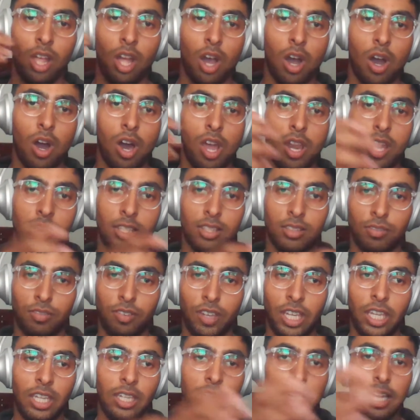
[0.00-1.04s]
on its
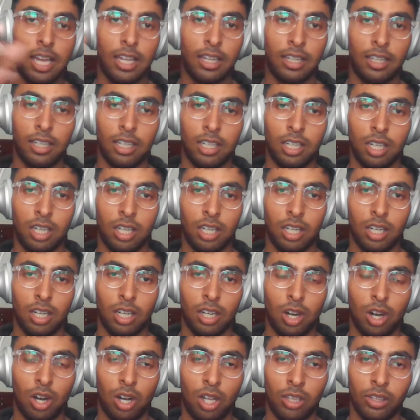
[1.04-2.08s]
feet and
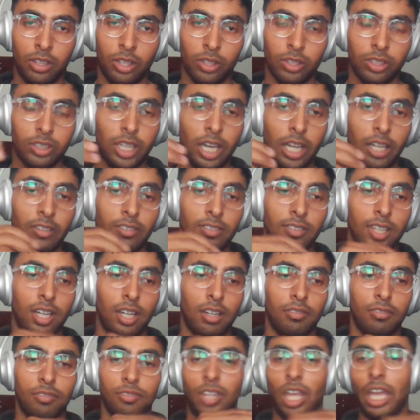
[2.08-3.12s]
all those kind of
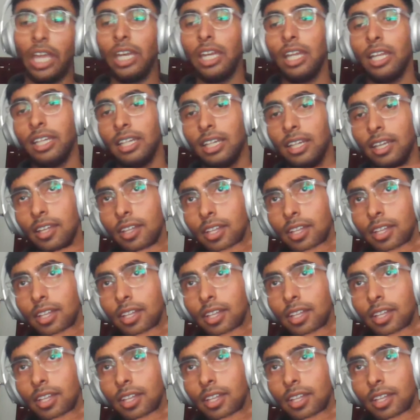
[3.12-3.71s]
stuff. Then in